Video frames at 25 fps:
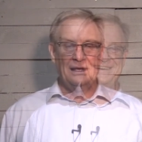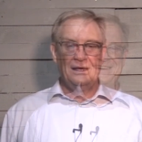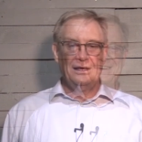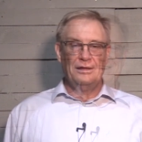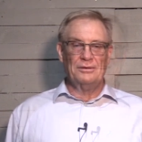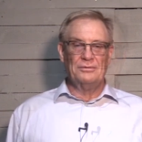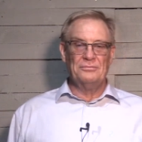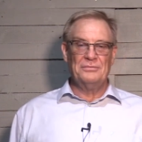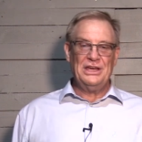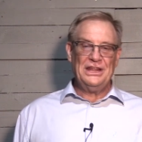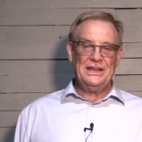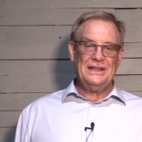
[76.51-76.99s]

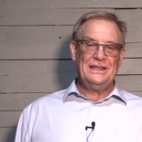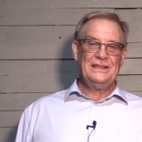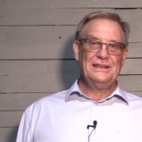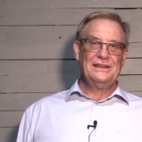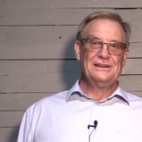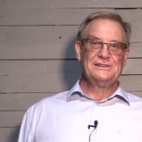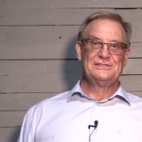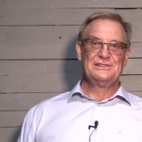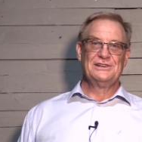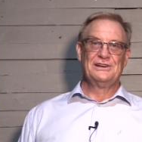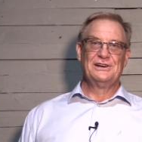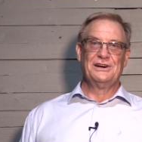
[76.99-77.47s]
Many
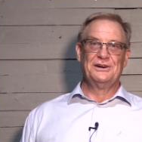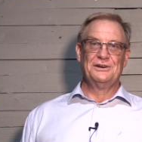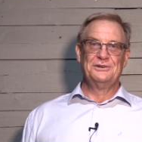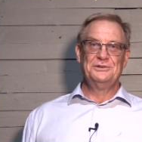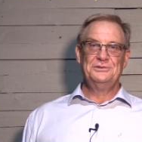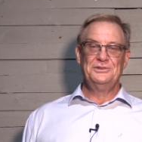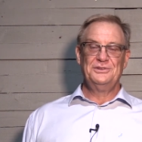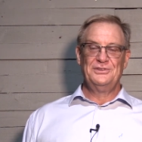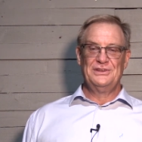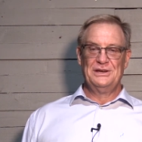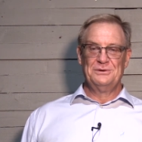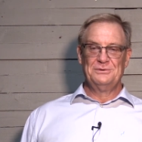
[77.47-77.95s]
years
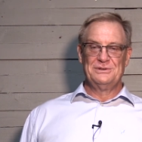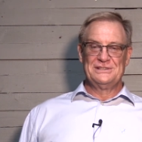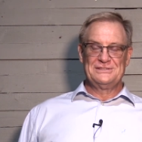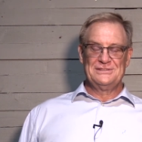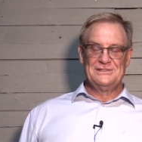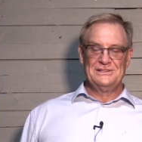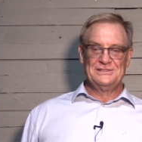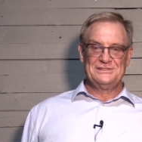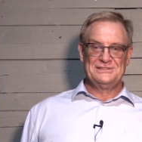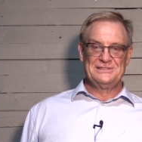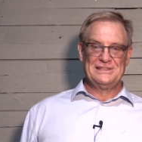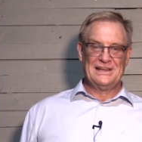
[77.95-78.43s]
ago, there was
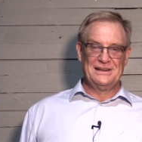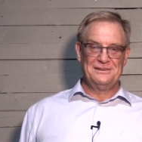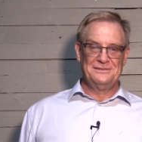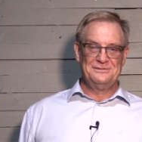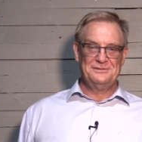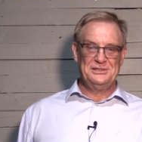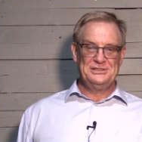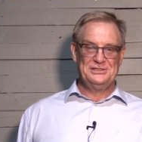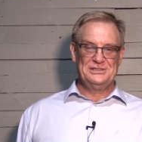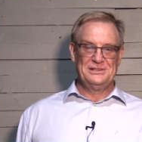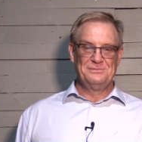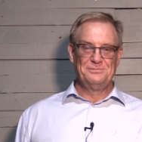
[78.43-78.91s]
this
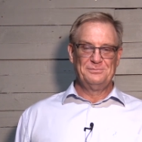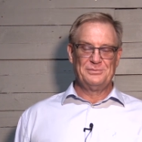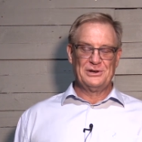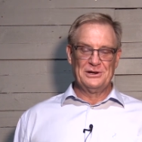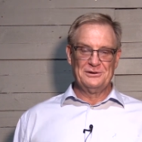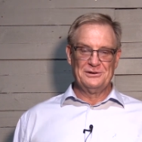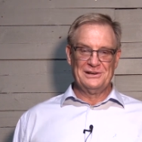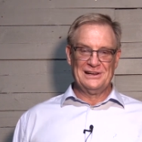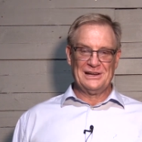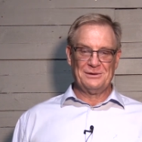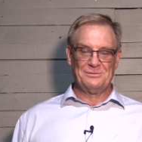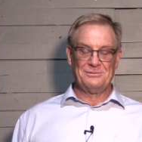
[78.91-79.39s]
television
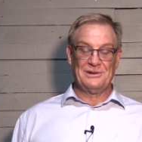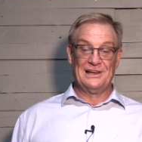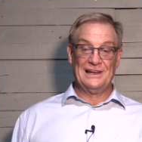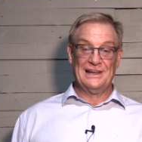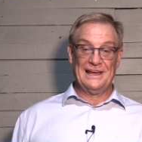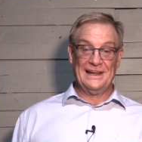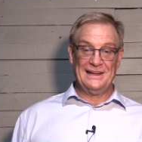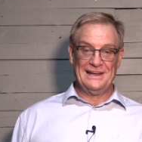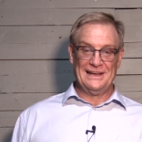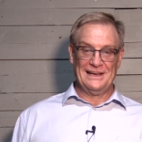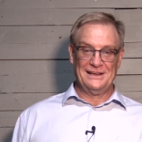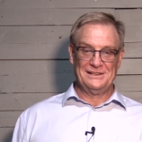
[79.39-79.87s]
program
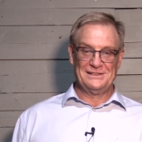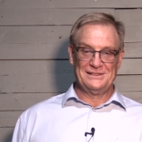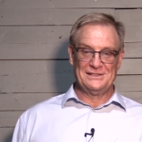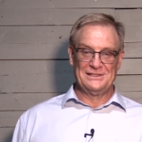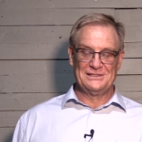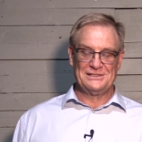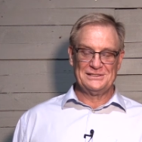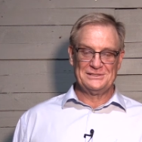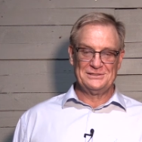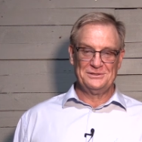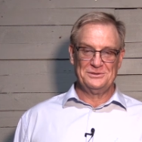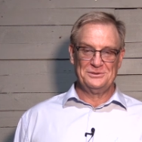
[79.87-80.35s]

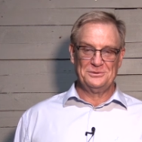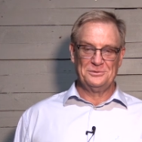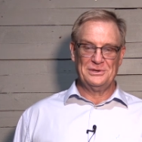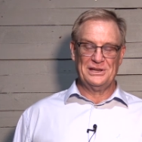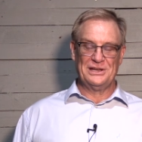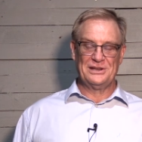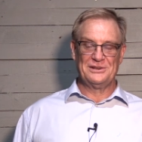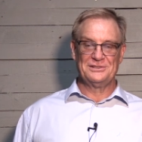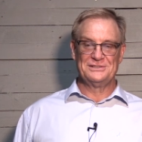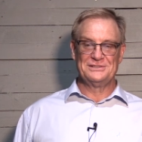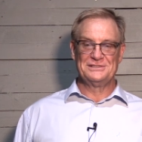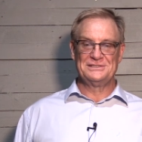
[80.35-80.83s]
Gladiators, where
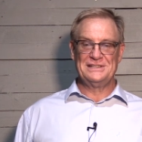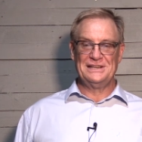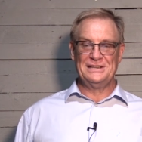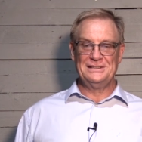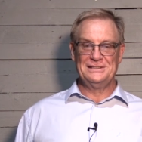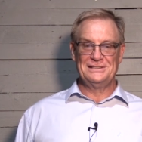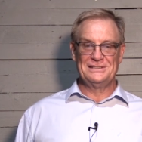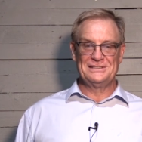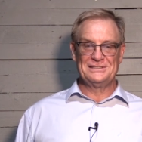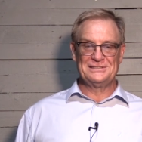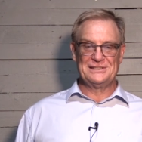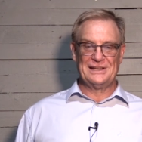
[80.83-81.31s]

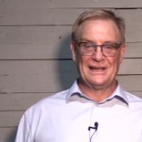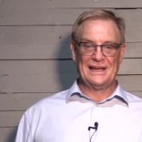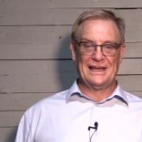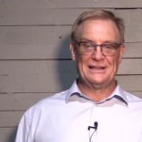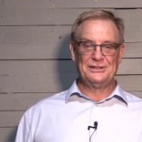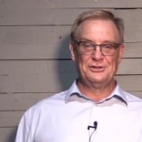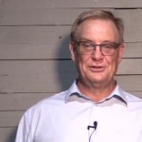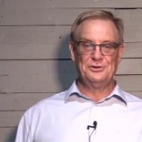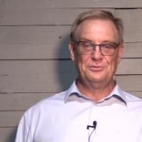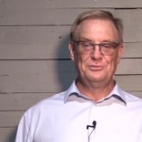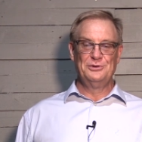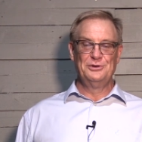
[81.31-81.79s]
contenders
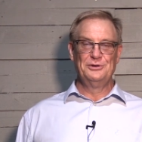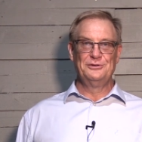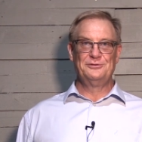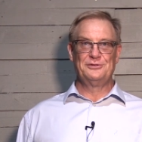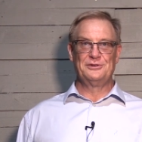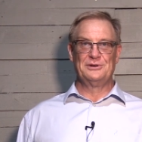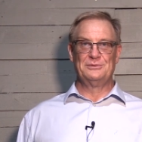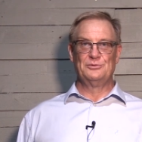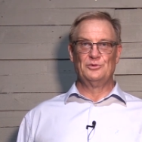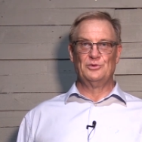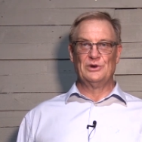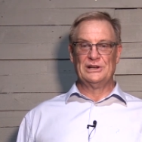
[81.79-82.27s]
had to move
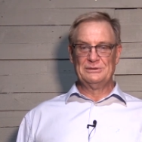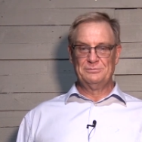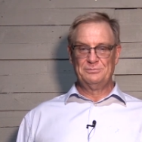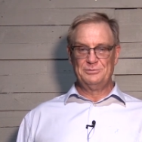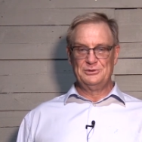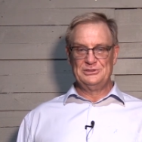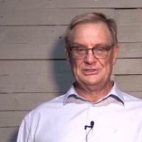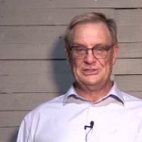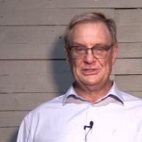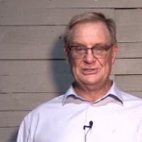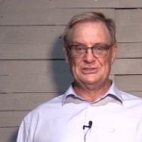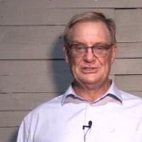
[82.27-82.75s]
from one
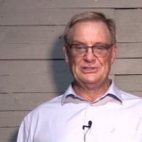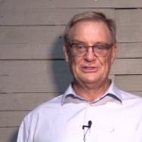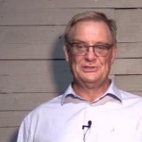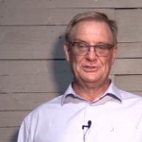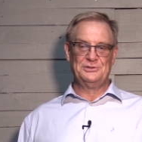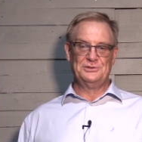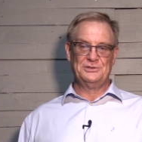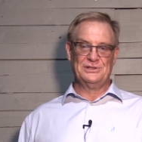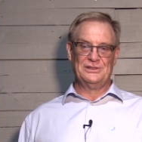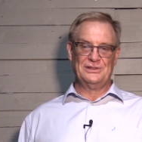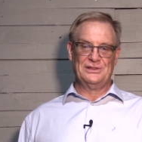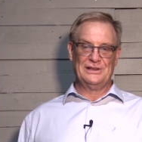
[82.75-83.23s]
position
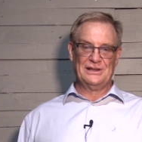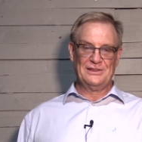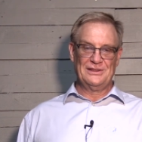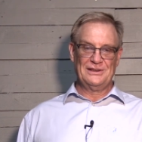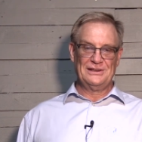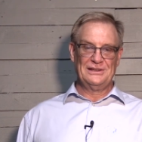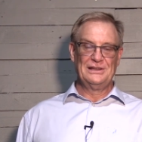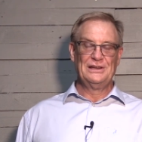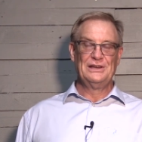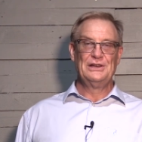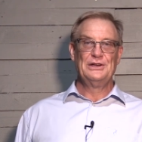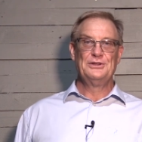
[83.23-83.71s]
to
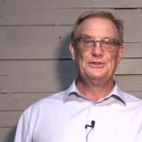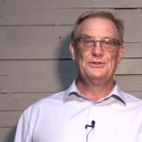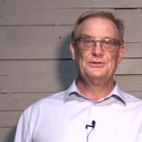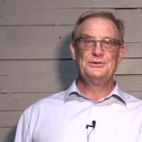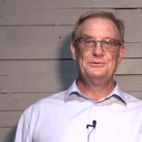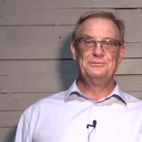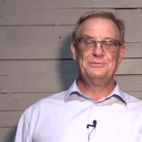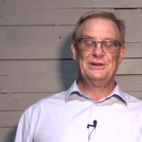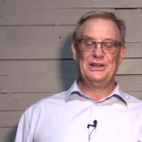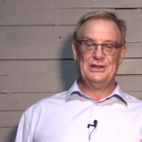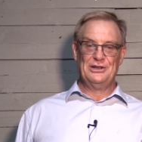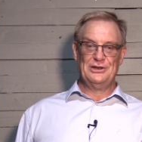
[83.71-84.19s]
another through
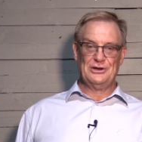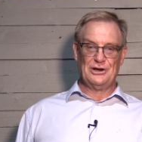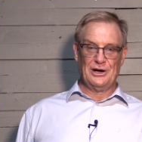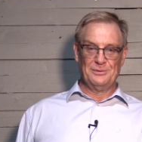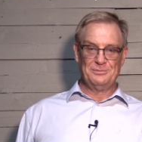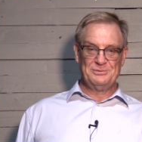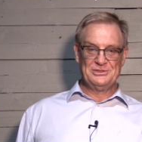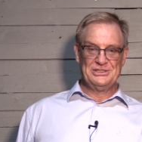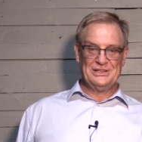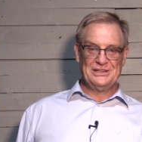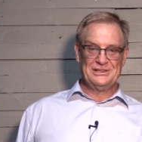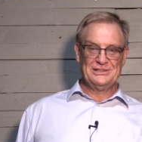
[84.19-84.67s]
many
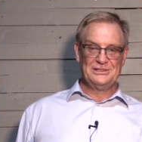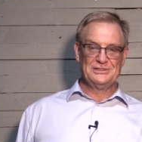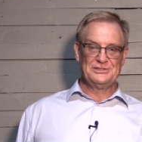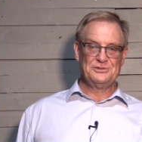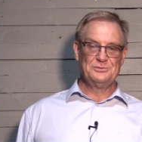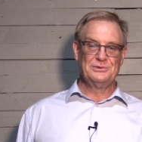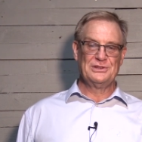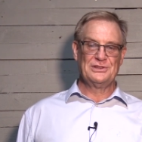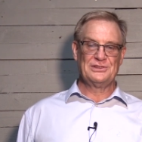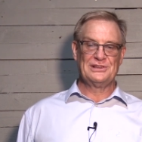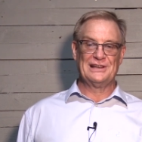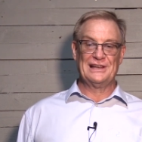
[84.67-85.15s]
obstacles
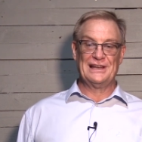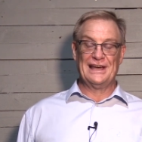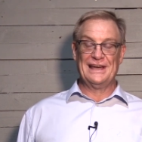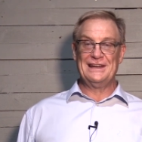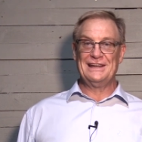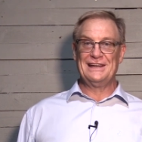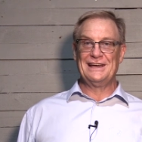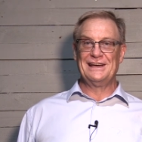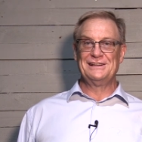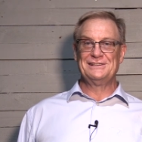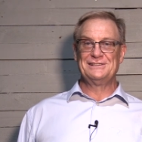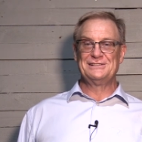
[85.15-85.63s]
with
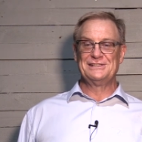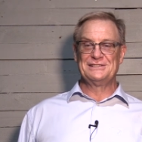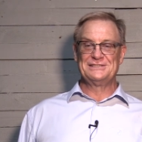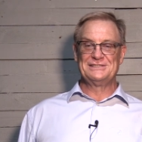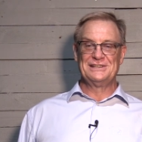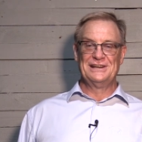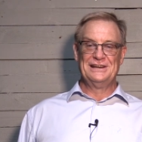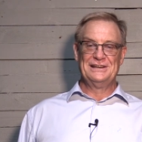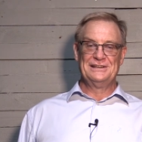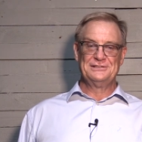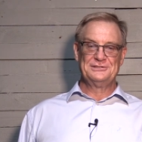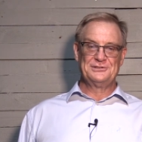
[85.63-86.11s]
gladiators
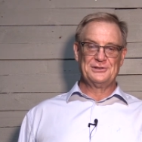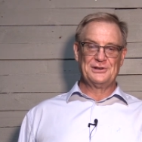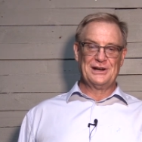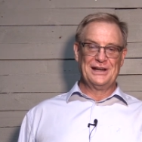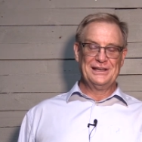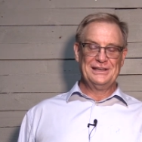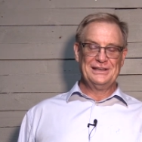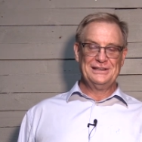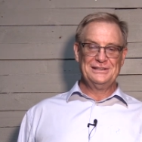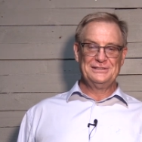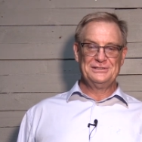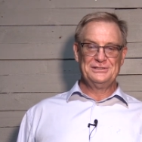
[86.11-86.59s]

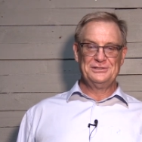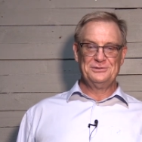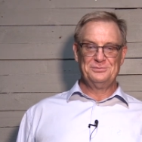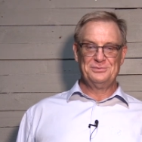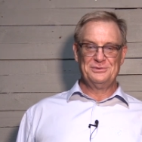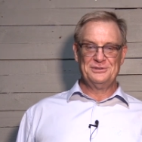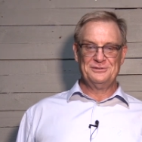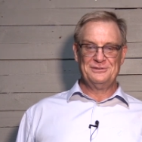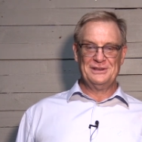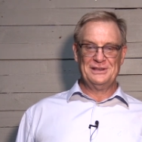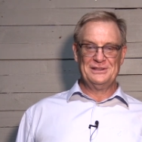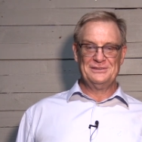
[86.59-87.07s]
trying to
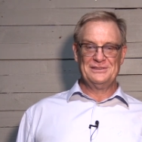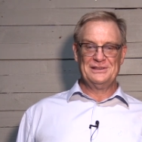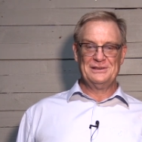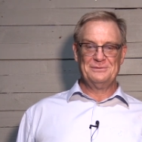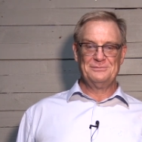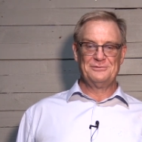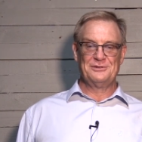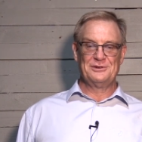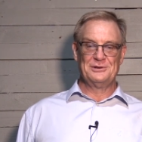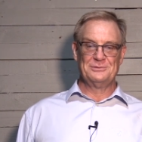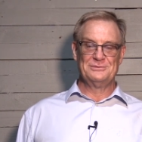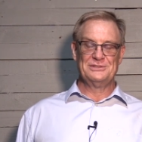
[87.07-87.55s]
prevent them
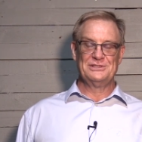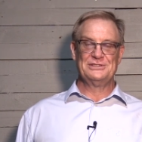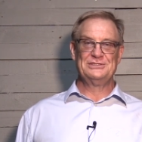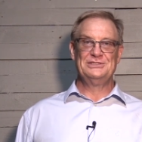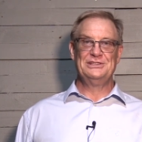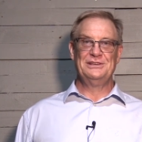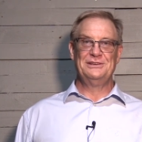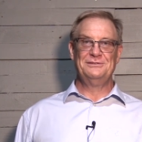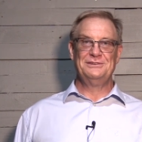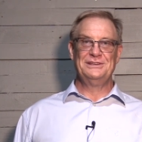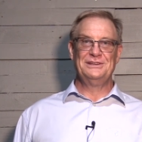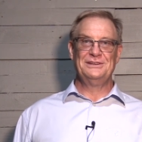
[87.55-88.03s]
from
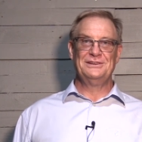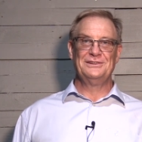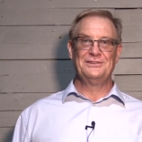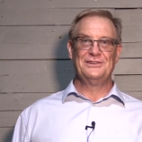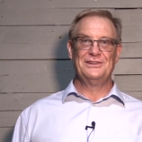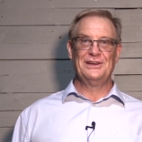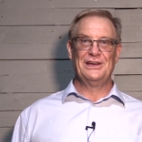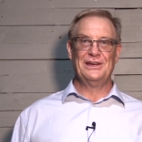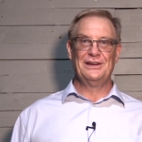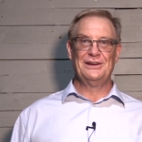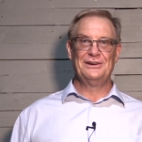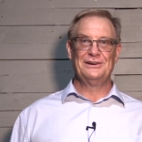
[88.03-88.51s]
achieving
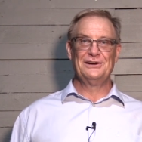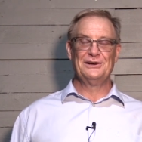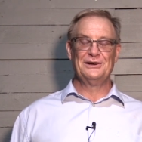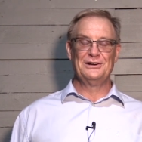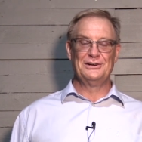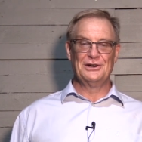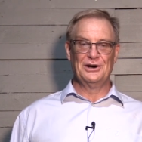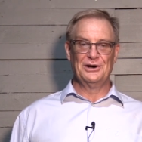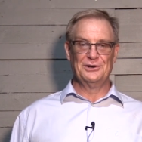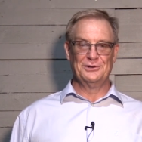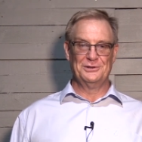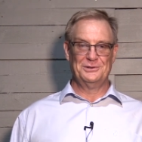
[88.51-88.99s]
their
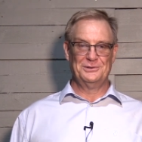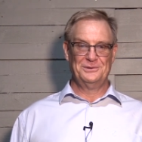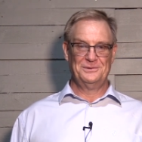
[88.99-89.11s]
goal.